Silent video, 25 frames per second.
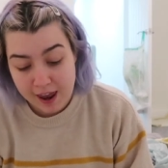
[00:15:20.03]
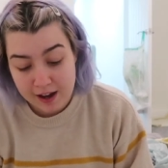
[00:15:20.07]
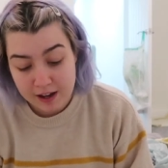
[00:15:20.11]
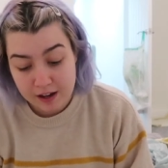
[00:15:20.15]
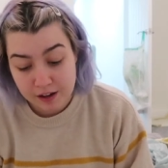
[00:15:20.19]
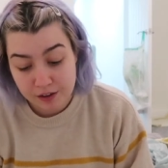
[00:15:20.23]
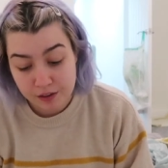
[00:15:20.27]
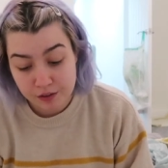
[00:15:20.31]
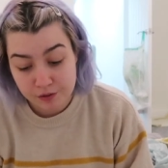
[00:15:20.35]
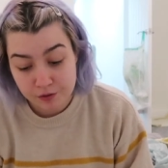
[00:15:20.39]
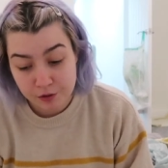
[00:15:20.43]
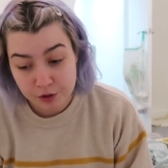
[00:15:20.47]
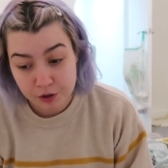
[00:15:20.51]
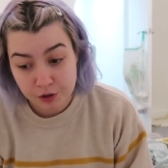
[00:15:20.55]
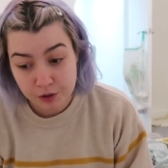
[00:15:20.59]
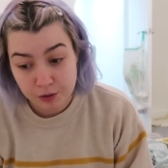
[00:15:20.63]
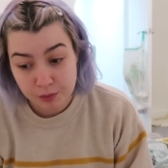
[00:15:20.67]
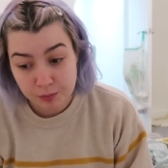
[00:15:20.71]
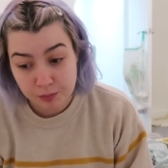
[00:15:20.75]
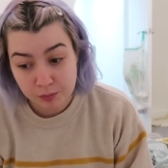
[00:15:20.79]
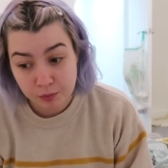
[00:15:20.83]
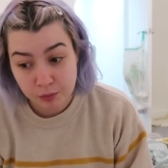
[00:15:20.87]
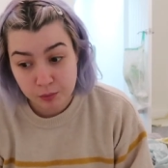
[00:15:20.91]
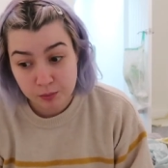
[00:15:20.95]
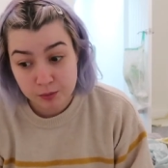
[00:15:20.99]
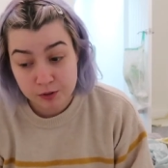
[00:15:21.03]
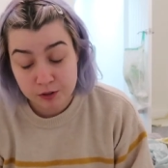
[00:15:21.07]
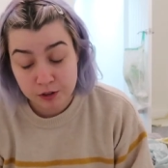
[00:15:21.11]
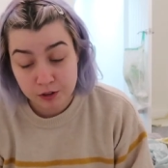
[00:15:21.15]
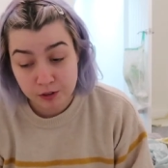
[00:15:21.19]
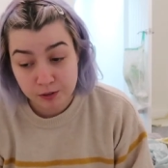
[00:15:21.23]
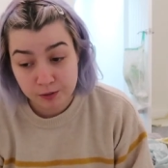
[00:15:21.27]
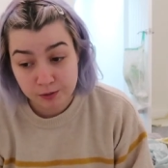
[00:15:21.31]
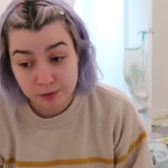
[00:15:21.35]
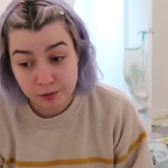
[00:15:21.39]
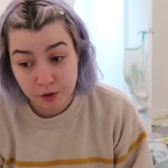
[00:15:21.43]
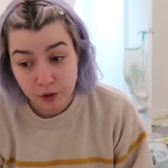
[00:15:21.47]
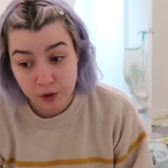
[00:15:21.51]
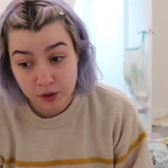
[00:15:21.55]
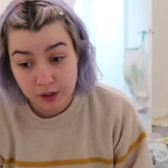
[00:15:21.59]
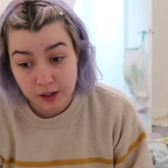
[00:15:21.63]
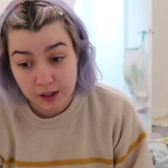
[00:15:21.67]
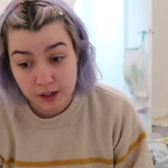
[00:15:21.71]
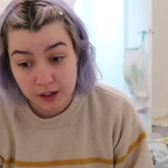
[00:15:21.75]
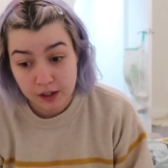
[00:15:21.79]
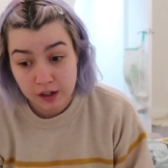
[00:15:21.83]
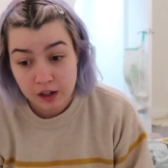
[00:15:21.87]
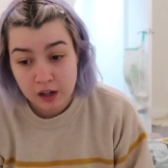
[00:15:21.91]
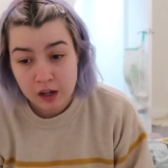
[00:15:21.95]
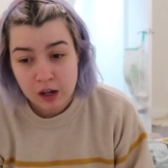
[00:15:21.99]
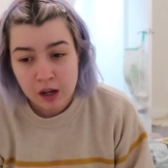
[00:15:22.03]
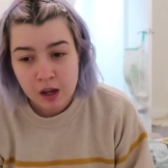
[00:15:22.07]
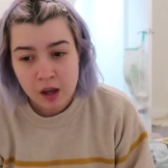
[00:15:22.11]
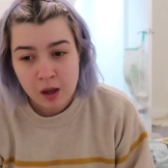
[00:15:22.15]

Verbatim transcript: any of the rooms, which is fine.